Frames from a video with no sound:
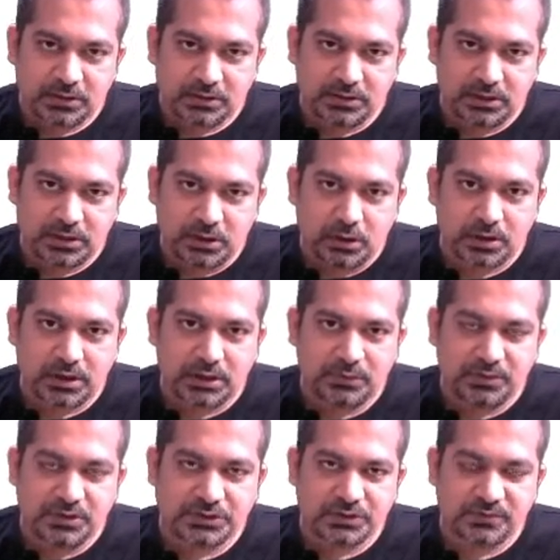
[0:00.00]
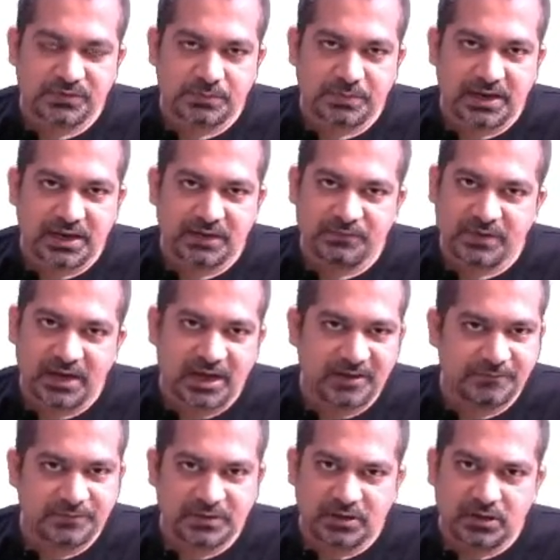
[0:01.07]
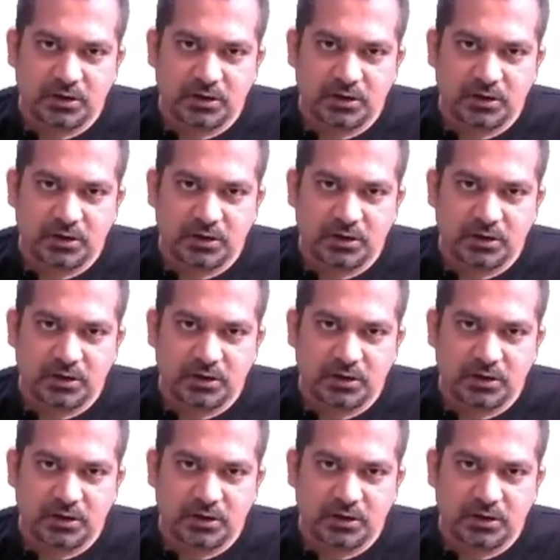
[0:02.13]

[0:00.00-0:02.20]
The longer duration of the plan will have,